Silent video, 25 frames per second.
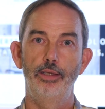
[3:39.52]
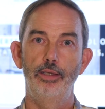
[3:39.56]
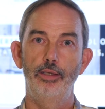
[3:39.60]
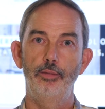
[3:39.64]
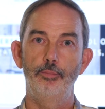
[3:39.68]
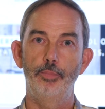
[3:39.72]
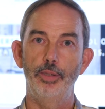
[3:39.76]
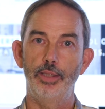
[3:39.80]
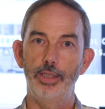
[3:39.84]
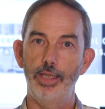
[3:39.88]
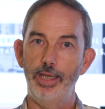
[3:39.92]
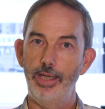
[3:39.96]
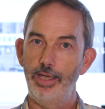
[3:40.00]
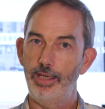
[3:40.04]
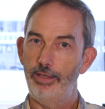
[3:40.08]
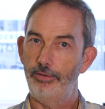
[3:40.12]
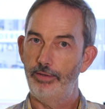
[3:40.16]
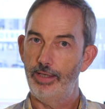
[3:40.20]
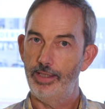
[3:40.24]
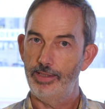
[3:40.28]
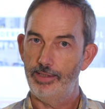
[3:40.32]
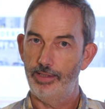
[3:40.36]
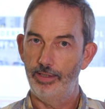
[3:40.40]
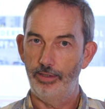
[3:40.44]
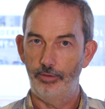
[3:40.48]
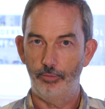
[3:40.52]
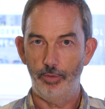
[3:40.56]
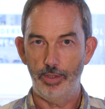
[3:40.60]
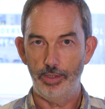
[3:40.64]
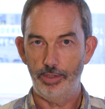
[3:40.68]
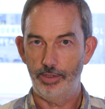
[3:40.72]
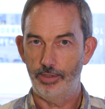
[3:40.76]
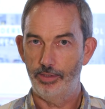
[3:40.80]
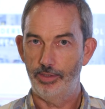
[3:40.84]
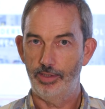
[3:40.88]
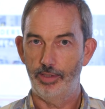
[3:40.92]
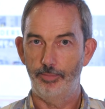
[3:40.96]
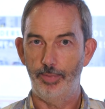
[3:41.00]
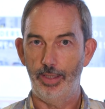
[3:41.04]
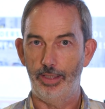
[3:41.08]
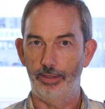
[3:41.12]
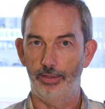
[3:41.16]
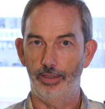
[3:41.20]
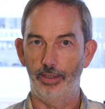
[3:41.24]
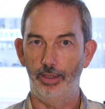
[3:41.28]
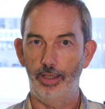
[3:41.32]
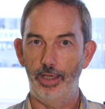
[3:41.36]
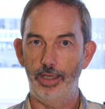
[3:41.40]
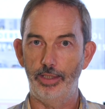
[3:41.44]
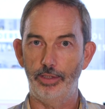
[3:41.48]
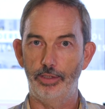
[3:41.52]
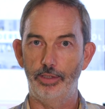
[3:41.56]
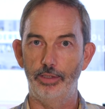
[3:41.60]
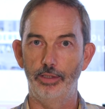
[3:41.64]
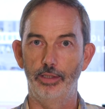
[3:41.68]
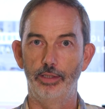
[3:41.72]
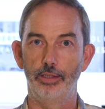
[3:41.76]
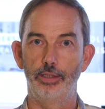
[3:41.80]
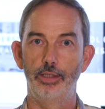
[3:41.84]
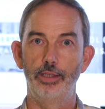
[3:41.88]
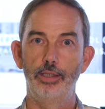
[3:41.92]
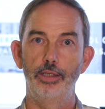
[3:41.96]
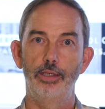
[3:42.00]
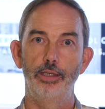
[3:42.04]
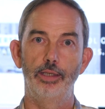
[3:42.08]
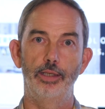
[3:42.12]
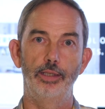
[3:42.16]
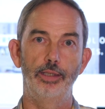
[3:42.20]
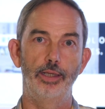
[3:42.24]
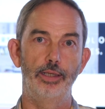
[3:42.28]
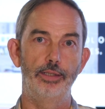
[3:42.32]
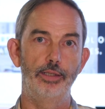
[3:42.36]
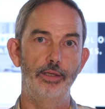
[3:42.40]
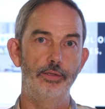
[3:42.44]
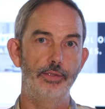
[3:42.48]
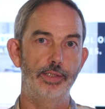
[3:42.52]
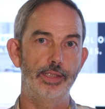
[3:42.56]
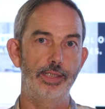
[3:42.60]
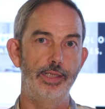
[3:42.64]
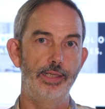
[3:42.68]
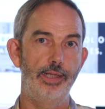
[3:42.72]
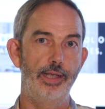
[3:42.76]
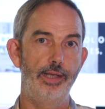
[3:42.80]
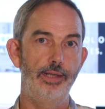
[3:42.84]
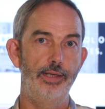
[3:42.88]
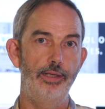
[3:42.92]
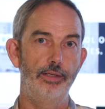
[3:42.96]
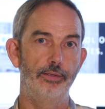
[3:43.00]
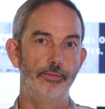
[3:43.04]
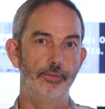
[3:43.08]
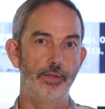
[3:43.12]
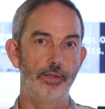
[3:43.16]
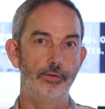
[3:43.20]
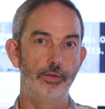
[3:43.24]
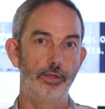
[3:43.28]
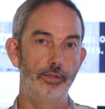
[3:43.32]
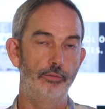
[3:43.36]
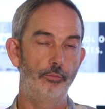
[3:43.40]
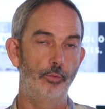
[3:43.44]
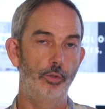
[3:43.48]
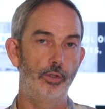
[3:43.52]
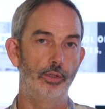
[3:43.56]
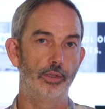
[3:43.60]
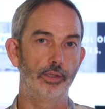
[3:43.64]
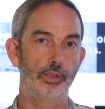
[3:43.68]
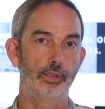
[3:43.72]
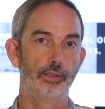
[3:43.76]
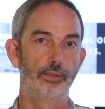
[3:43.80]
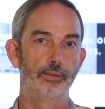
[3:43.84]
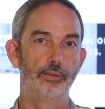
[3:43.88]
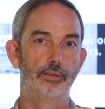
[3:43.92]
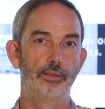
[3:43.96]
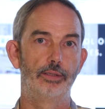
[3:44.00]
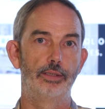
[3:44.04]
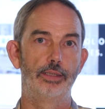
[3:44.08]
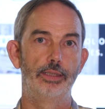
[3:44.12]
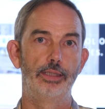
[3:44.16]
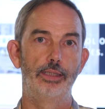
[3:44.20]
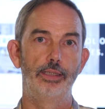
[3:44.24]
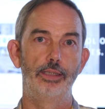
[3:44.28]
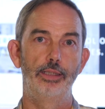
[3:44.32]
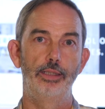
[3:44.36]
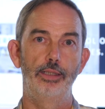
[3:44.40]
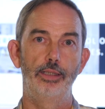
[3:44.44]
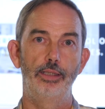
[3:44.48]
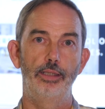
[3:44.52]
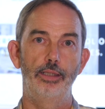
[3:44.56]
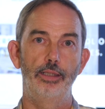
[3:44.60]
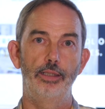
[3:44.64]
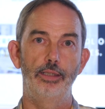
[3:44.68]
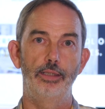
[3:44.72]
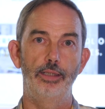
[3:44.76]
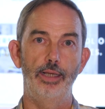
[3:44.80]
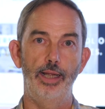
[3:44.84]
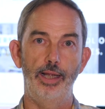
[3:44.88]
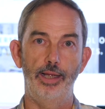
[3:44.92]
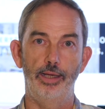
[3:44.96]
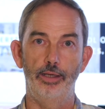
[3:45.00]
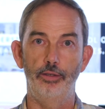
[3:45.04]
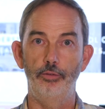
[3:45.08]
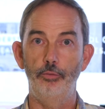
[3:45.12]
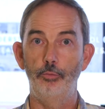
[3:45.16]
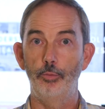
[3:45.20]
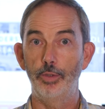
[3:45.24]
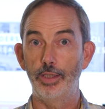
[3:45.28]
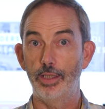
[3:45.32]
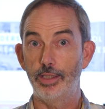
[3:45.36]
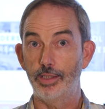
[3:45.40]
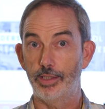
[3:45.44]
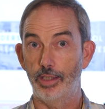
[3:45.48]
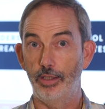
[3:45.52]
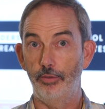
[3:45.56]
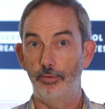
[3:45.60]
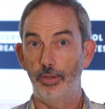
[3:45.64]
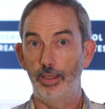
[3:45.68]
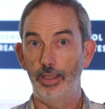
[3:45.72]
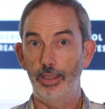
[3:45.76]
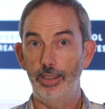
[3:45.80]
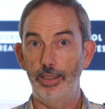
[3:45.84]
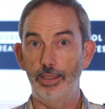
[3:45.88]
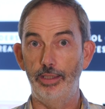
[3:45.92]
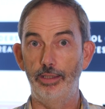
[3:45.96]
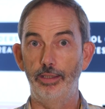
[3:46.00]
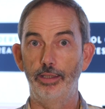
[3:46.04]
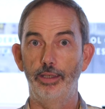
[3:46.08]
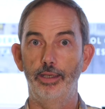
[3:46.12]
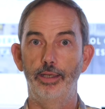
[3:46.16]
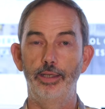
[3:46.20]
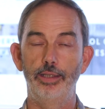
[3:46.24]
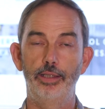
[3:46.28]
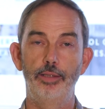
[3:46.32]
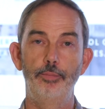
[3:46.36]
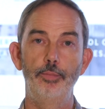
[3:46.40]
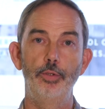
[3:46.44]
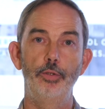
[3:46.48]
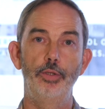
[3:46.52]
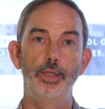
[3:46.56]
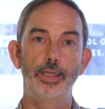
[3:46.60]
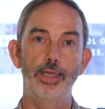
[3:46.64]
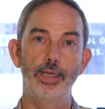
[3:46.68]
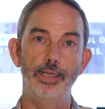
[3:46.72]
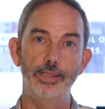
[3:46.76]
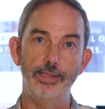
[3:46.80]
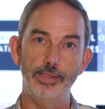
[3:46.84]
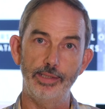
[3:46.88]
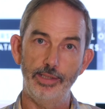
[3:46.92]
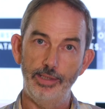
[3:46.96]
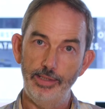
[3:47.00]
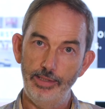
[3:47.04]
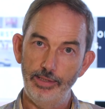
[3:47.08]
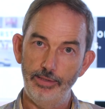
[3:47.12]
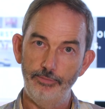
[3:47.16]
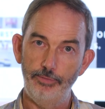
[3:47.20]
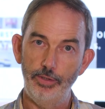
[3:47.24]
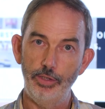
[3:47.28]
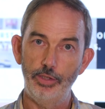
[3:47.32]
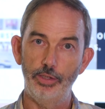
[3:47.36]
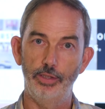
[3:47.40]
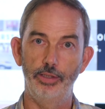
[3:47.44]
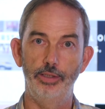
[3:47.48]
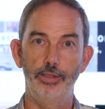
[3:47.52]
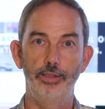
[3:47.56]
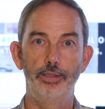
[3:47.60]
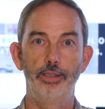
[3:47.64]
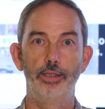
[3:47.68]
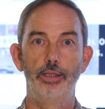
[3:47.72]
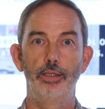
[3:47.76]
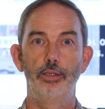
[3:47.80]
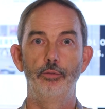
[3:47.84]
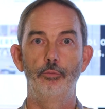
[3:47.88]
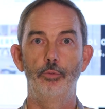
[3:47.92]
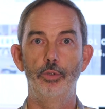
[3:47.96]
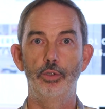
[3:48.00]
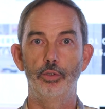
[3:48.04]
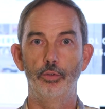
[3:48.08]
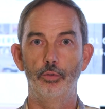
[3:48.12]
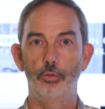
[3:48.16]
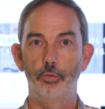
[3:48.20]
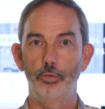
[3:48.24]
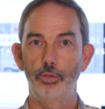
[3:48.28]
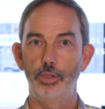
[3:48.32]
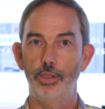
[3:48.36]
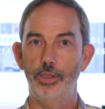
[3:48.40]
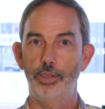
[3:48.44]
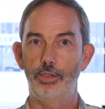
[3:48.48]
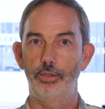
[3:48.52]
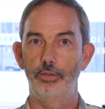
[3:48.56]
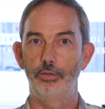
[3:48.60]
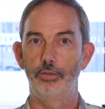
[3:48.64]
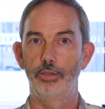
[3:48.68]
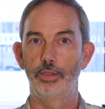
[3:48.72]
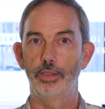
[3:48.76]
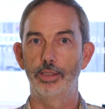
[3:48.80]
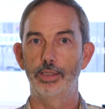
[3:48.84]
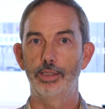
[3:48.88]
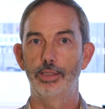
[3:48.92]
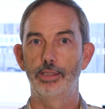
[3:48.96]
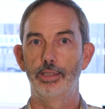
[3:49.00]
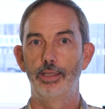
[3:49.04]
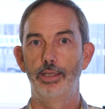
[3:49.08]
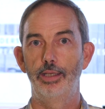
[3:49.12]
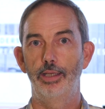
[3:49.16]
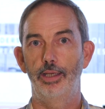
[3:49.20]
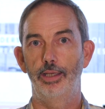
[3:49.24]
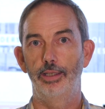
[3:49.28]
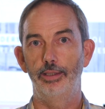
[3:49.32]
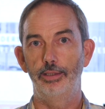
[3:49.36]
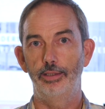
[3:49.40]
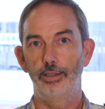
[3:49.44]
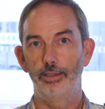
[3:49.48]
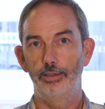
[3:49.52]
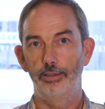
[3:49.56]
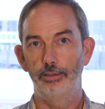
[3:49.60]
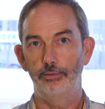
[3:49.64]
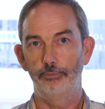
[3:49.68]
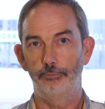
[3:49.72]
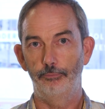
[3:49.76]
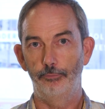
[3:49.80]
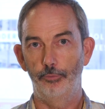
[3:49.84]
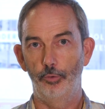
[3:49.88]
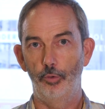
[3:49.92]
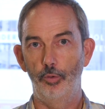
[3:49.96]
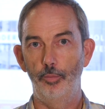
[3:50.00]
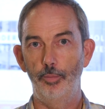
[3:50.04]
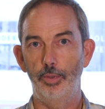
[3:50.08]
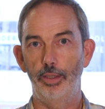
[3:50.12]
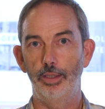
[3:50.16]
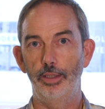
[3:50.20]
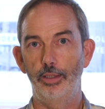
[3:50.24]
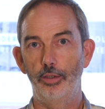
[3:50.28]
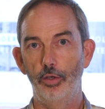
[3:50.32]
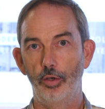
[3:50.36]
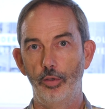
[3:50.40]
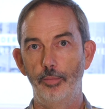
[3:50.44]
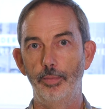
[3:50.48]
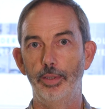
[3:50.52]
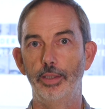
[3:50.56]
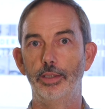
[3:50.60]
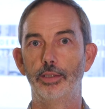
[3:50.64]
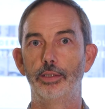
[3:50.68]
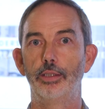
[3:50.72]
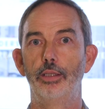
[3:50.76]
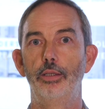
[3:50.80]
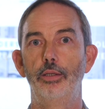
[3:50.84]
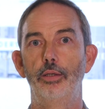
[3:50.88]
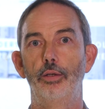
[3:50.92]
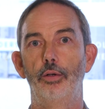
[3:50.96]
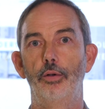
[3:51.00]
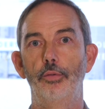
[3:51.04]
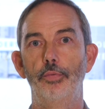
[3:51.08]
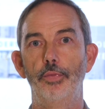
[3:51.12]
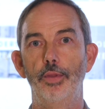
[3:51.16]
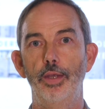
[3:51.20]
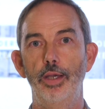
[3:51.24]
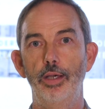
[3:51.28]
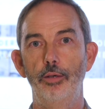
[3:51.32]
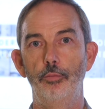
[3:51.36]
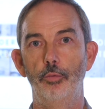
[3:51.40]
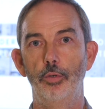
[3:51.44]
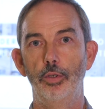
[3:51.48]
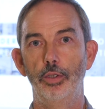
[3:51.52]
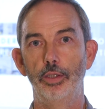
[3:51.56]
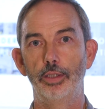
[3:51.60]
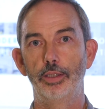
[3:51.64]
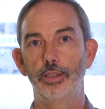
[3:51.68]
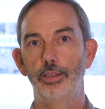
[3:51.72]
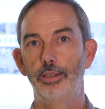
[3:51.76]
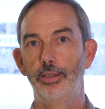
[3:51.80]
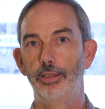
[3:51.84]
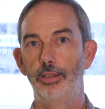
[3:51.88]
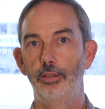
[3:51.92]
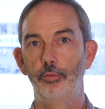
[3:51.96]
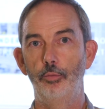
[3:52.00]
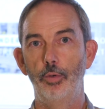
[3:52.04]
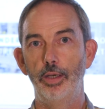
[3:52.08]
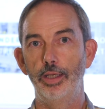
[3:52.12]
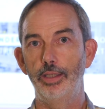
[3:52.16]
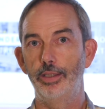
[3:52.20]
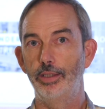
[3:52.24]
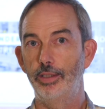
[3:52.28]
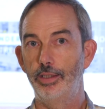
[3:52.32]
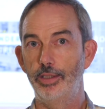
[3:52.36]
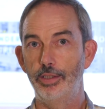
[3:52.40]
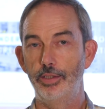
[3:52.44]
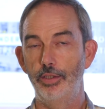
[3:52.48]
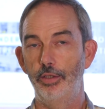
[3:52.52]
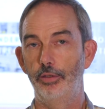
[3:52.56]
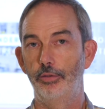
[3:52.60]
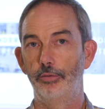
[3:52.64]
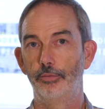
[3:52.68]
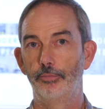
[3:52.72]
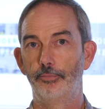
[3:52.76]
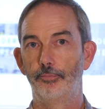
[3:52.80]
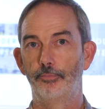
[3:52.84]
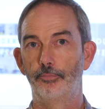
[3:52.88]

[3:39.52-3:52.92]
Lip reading: But they are asking questions about the lecture, and I don't see any of their own work. Now, with this OLE, I communicate individually with all the students and can informally comment on their work in a way that is new.